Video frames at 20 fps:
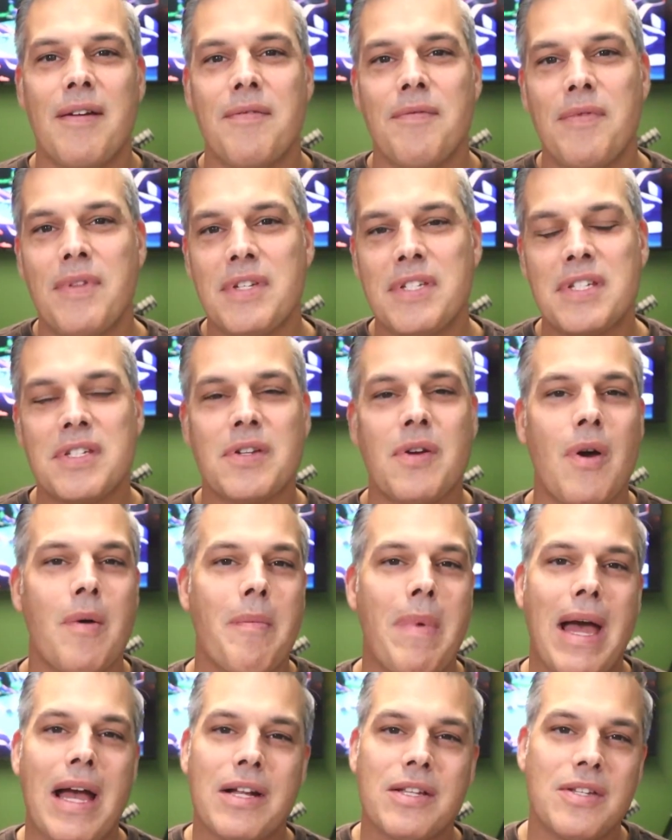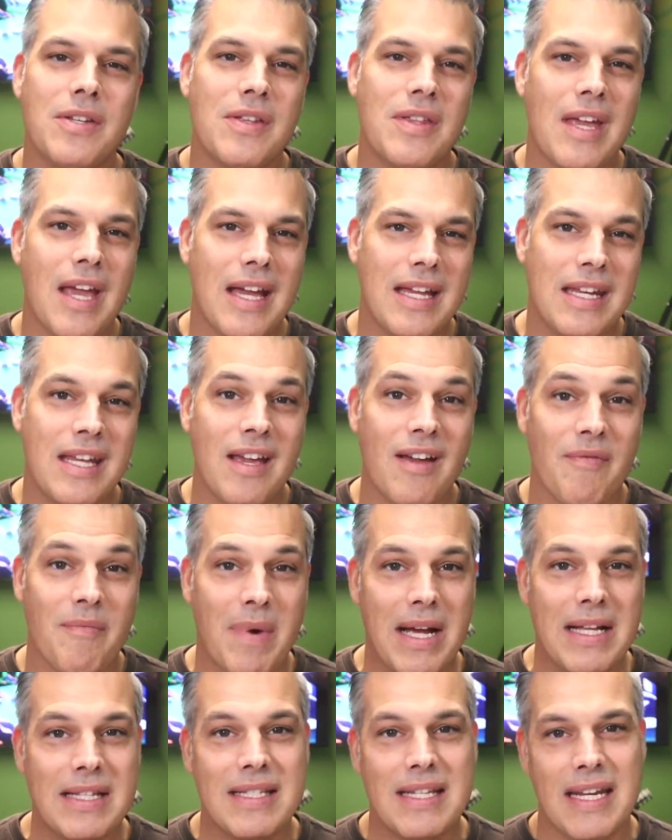this is going back to the idea of
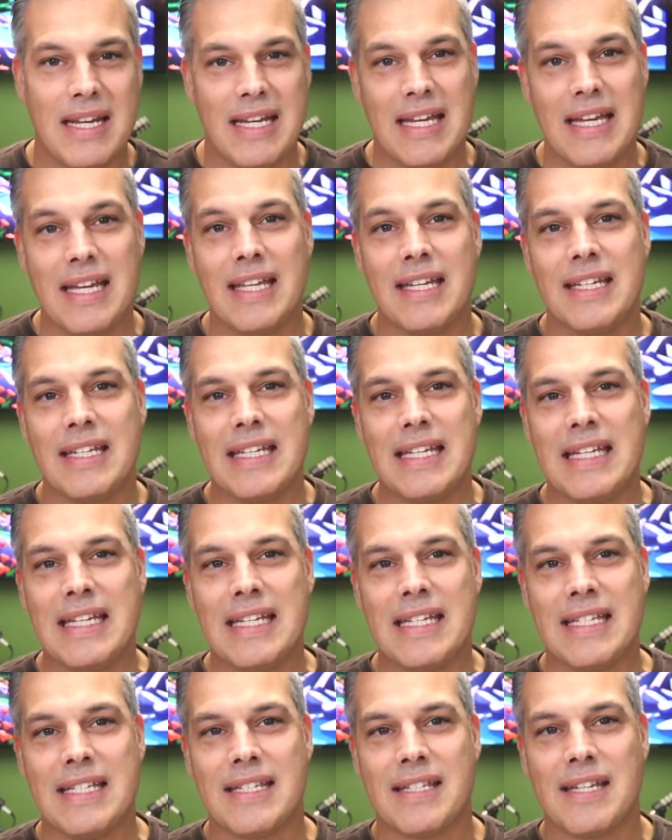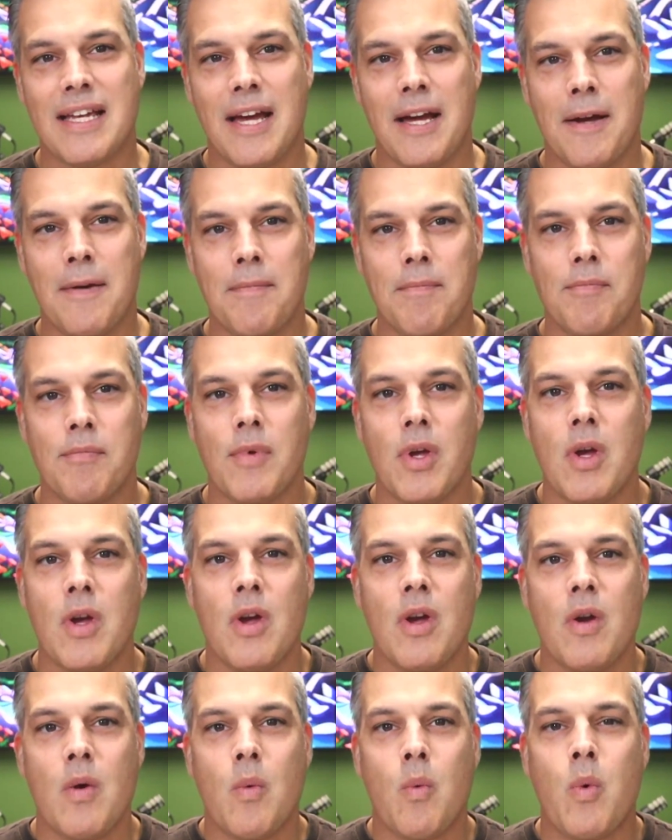mindset again, is
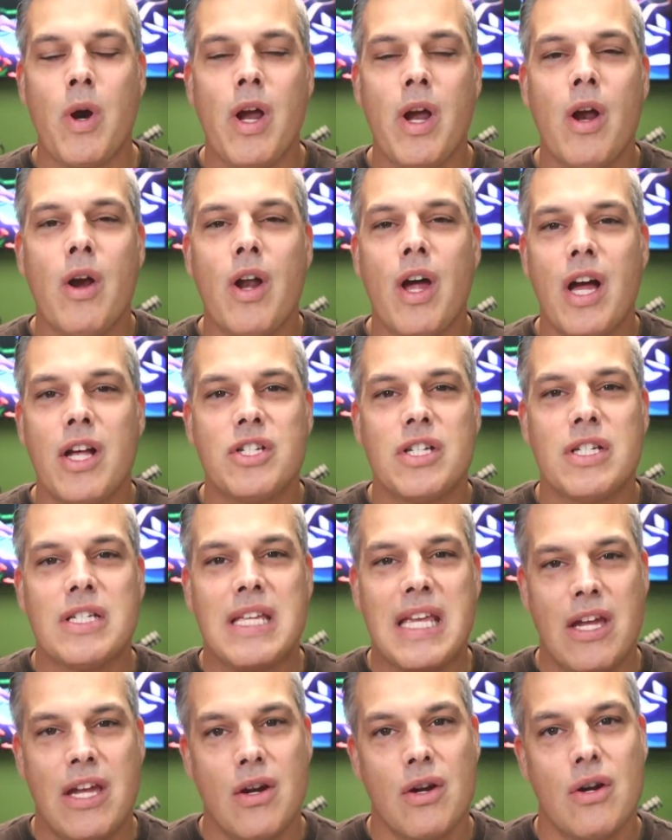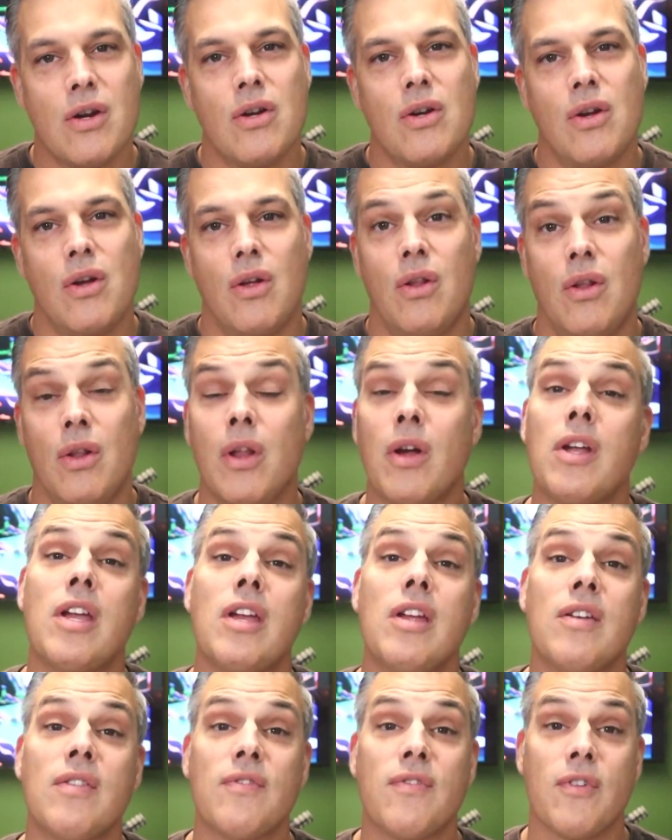we're not just here
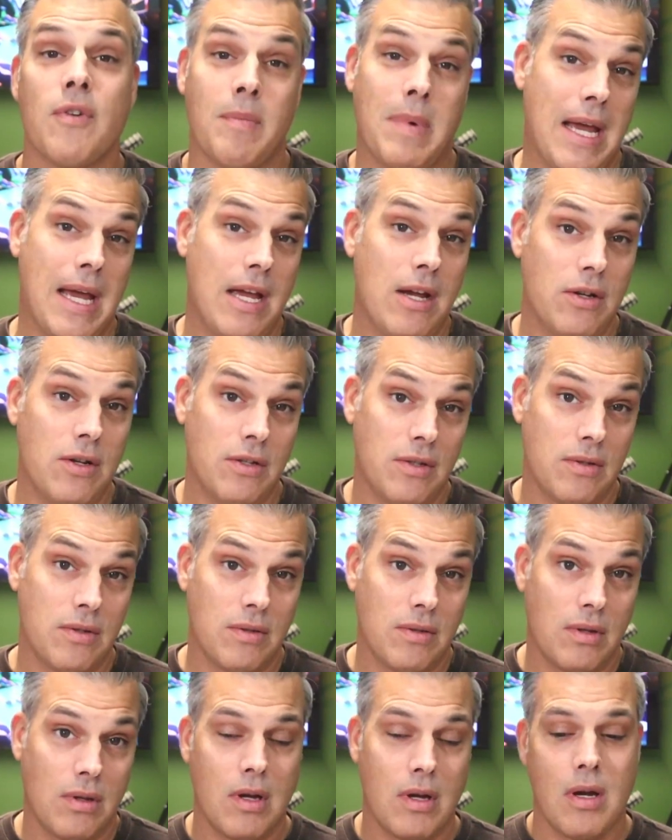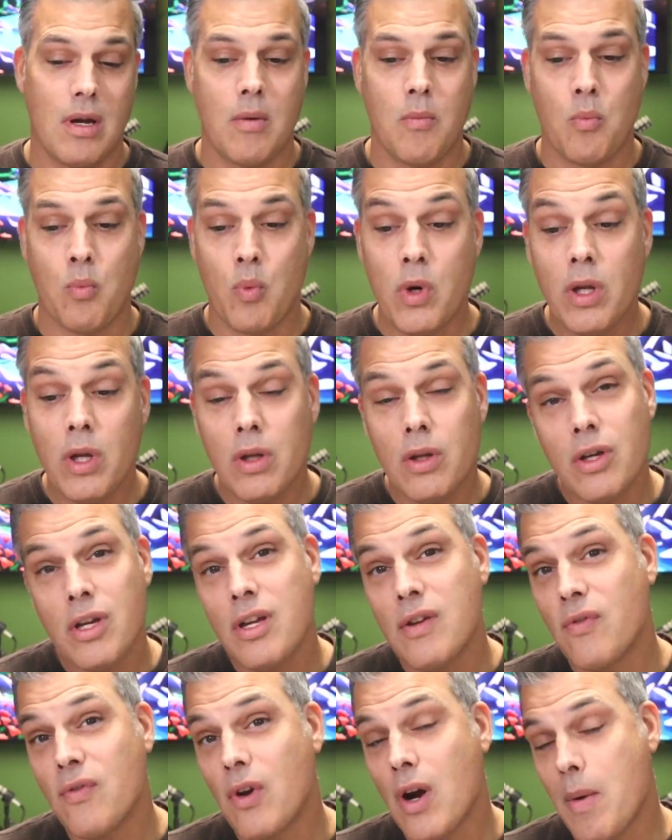looking for buyers. We're
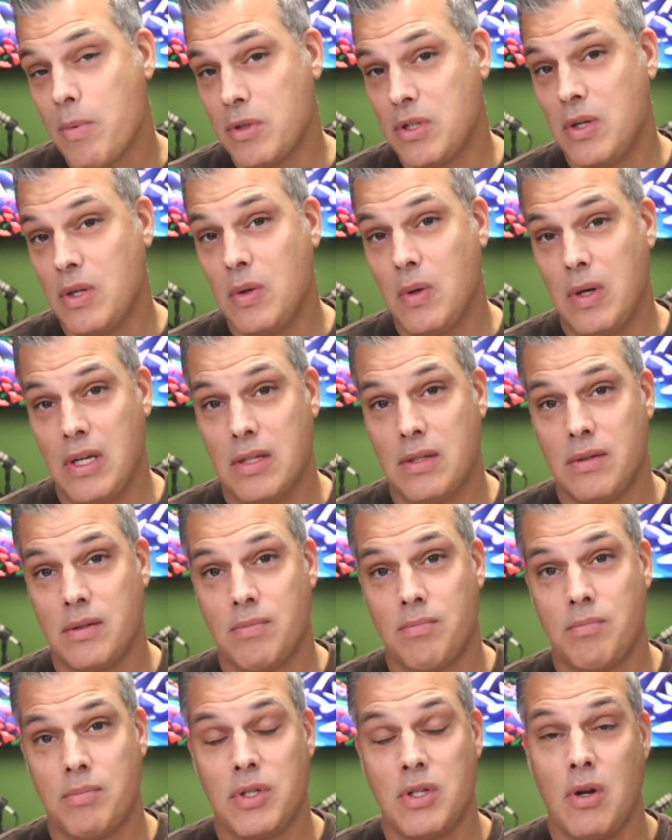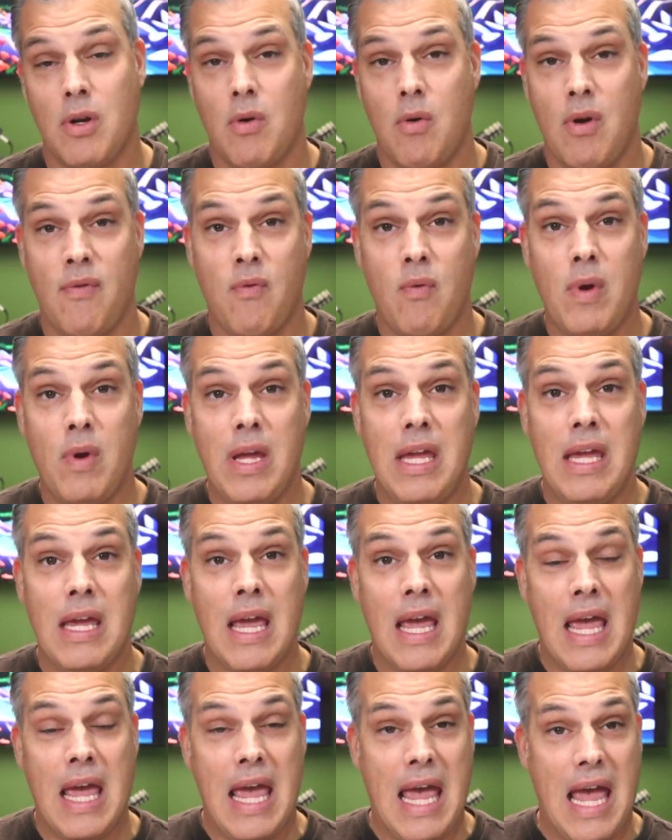looking for opportunities. So if we
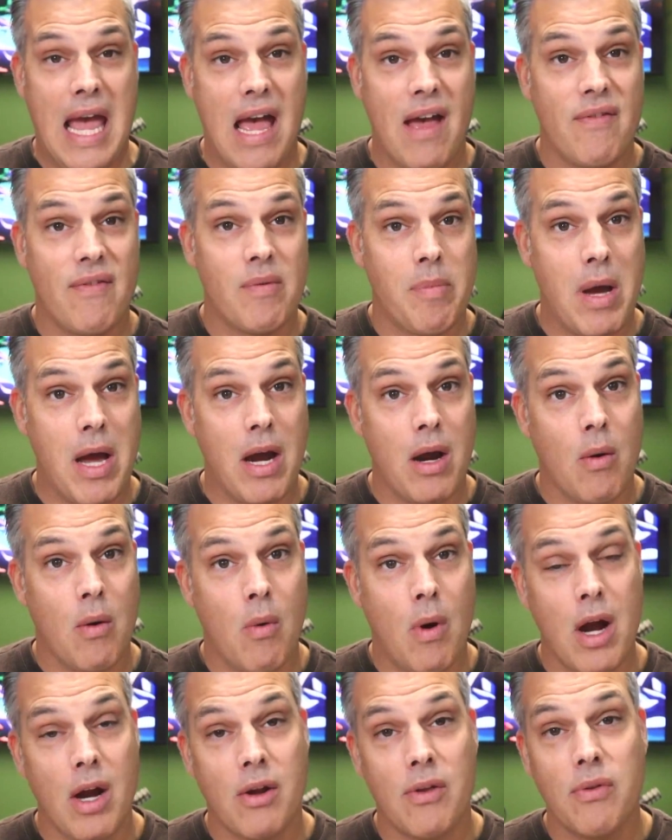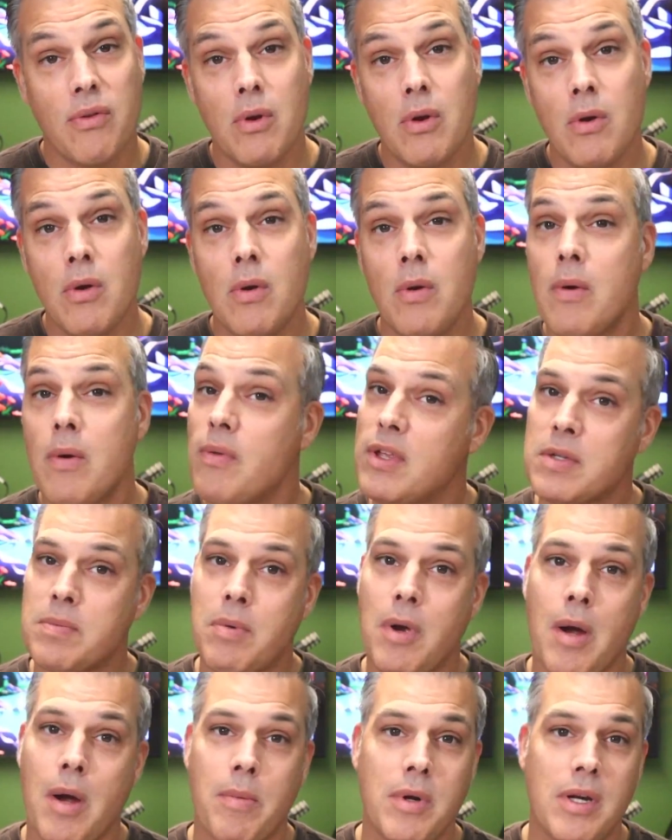have a buyer walk through, this
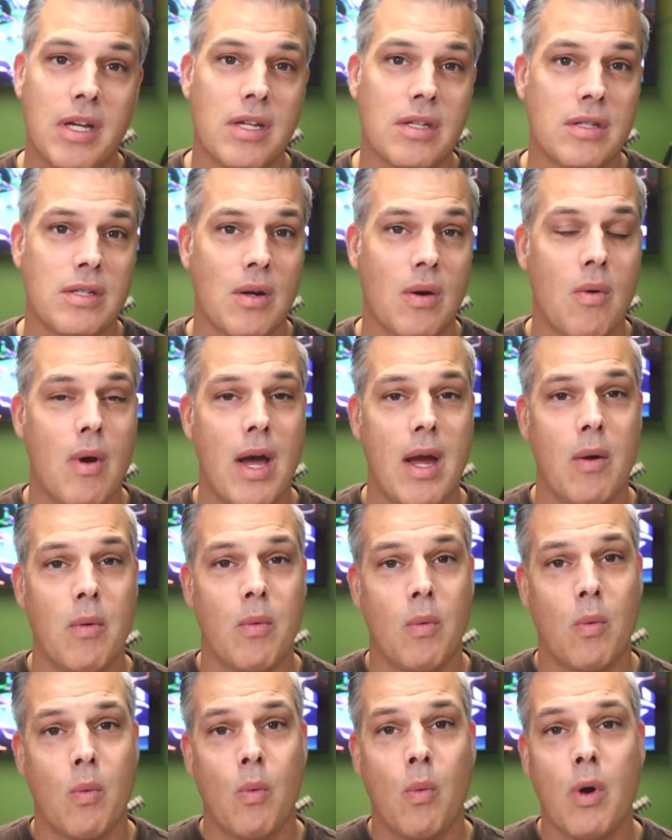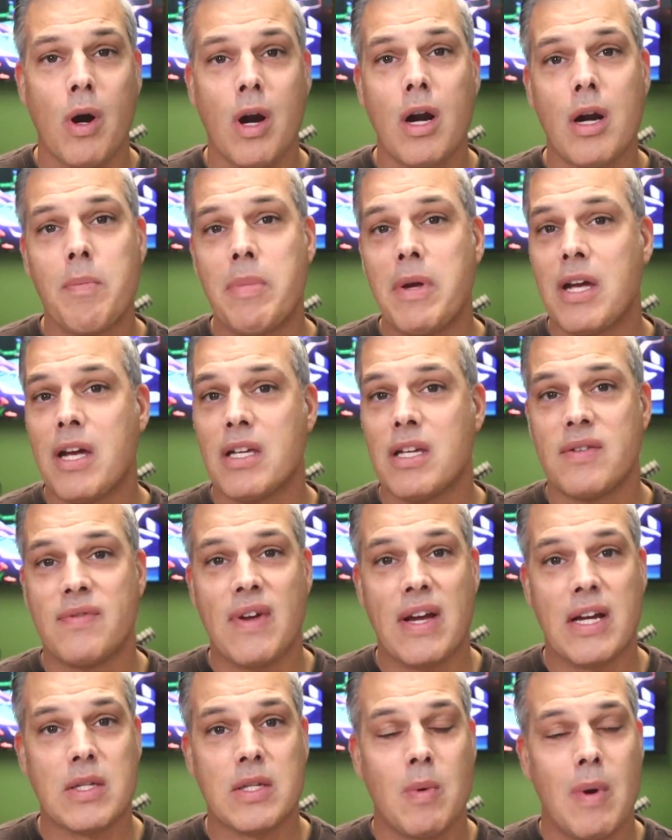property doesn't quite work because of
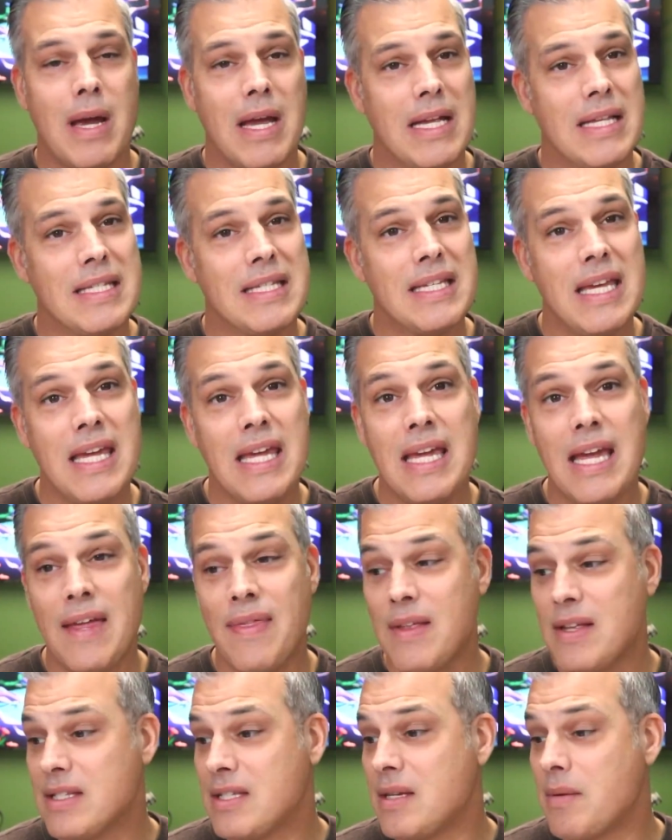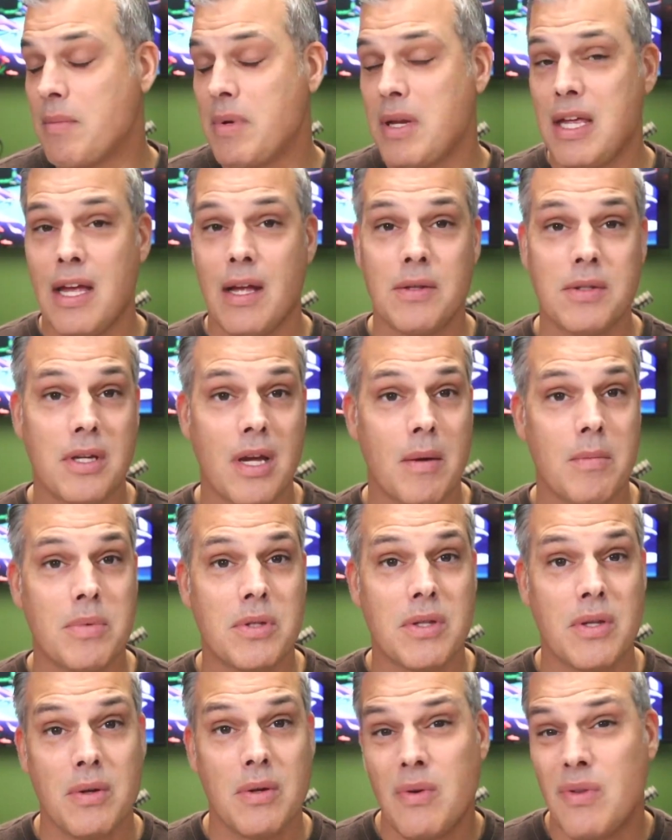X, Y, and Z, and then somebody else comes
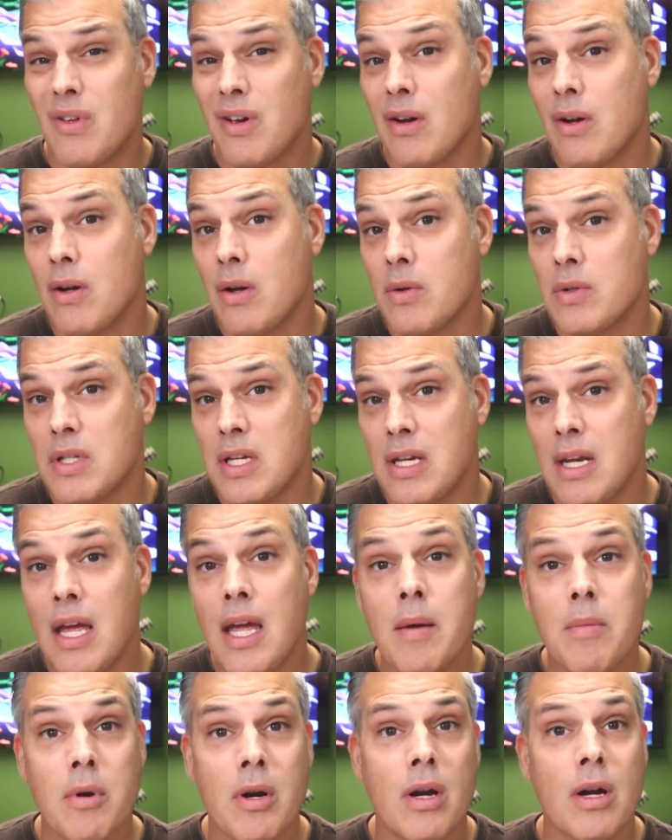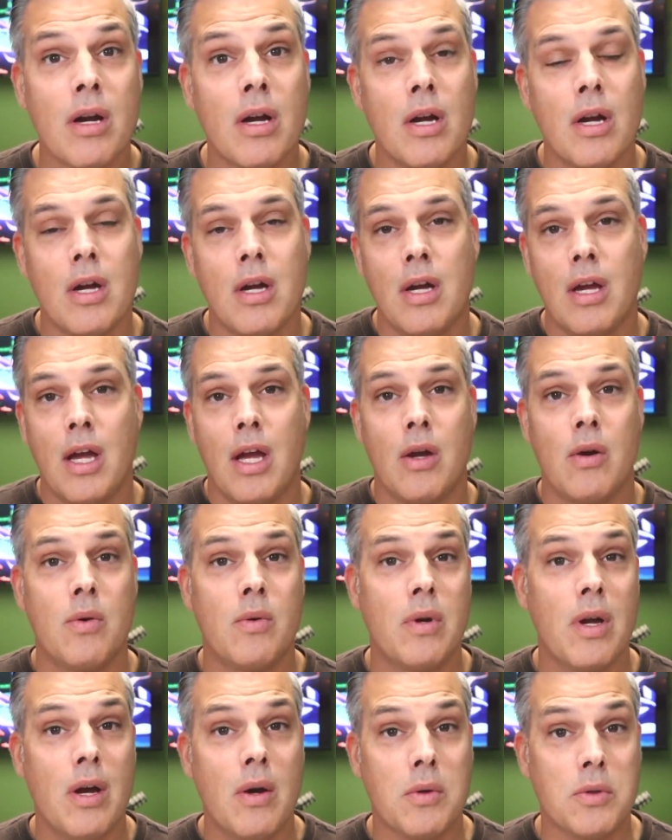through and they're a nosy neighbor, who
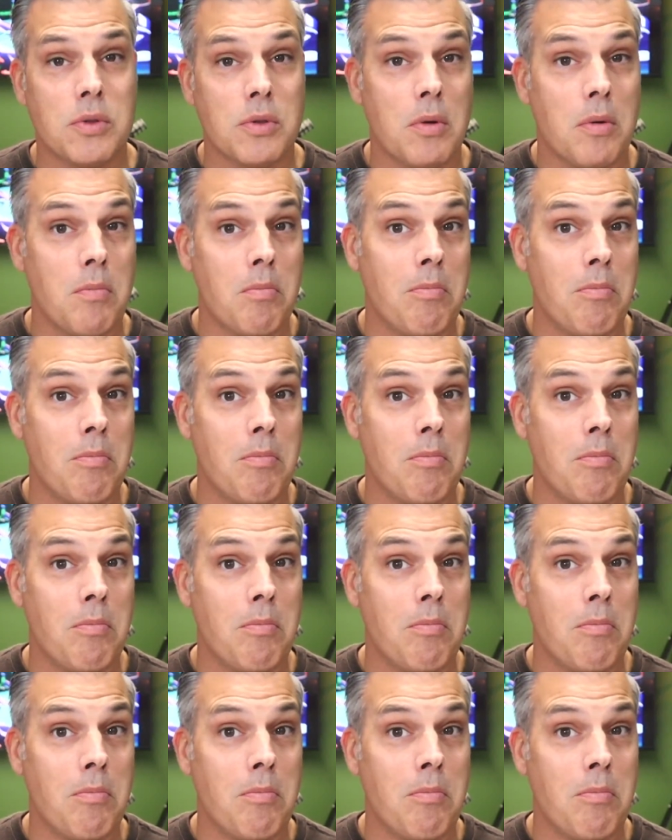knows?